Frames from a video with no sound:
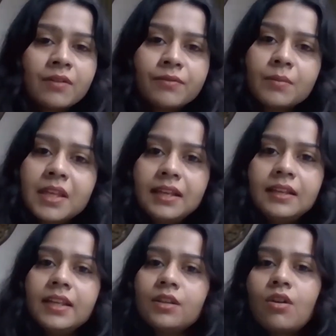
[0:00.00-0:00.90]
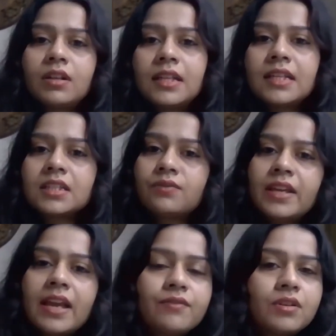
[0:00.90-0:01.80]
From the Indian context,
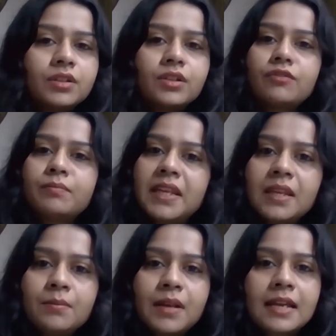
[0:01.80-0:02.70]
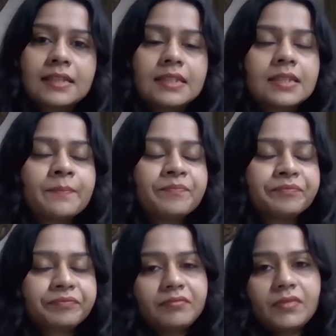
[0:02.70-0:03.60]
we have heard of many brands
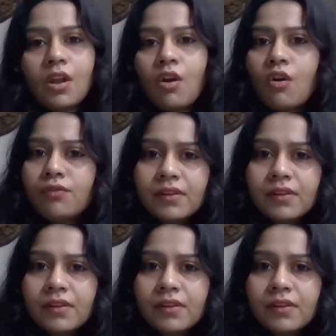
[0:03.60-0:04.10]
of